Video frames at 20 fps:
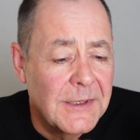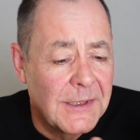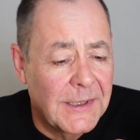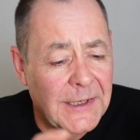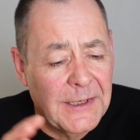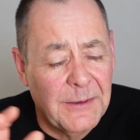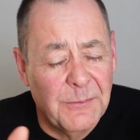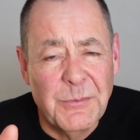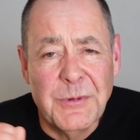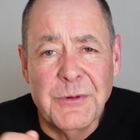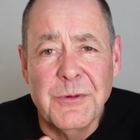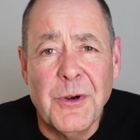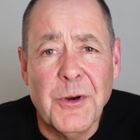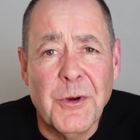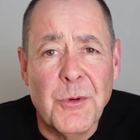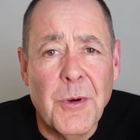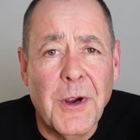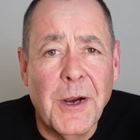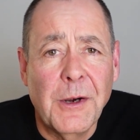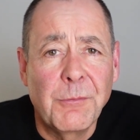And we've got
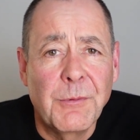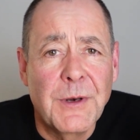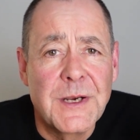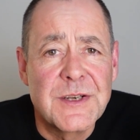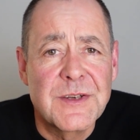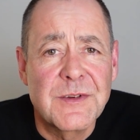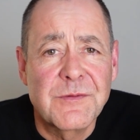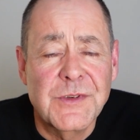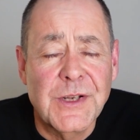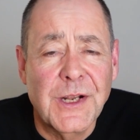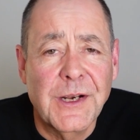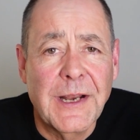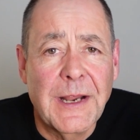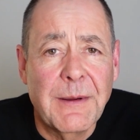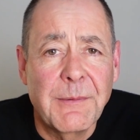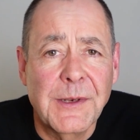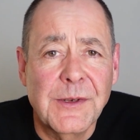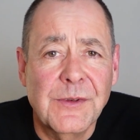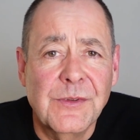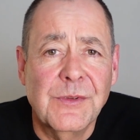quite a range of
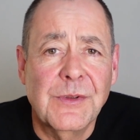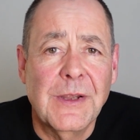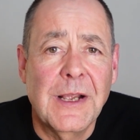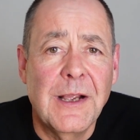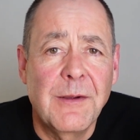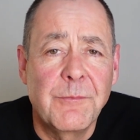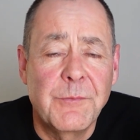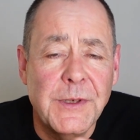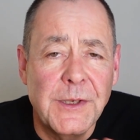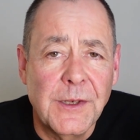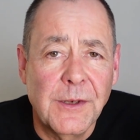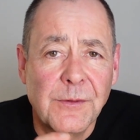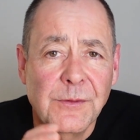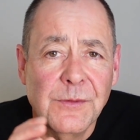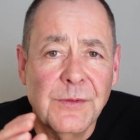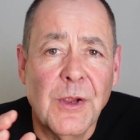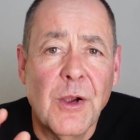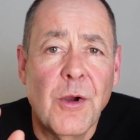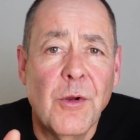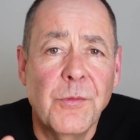Dynamics
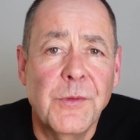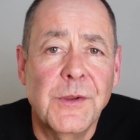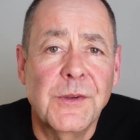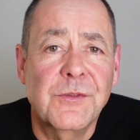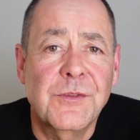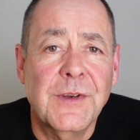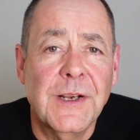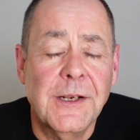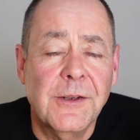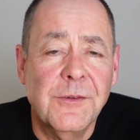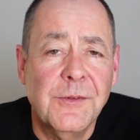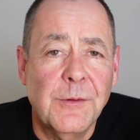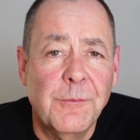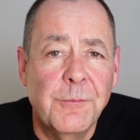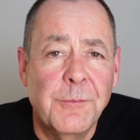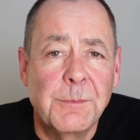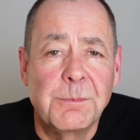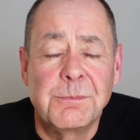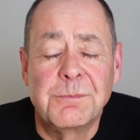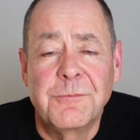videos on this channel, so
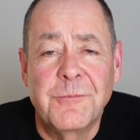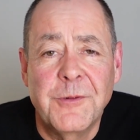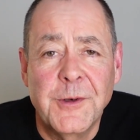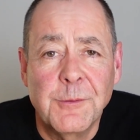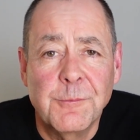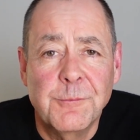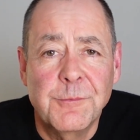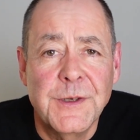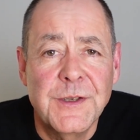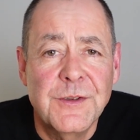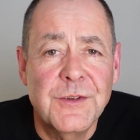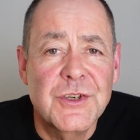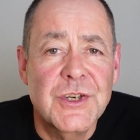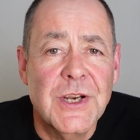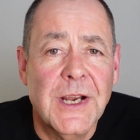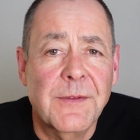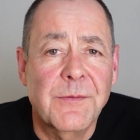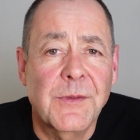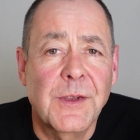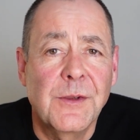feel free to
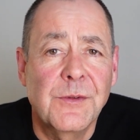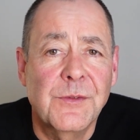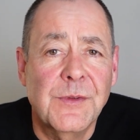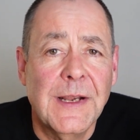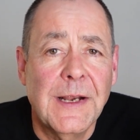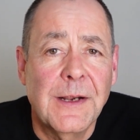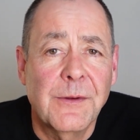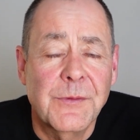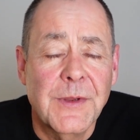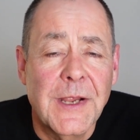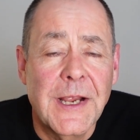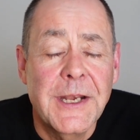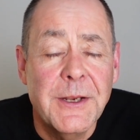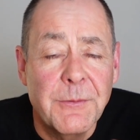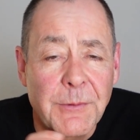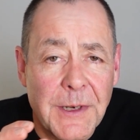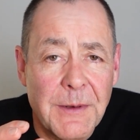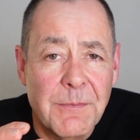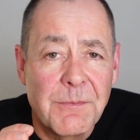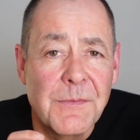check those out.
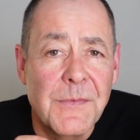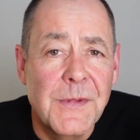Anyway,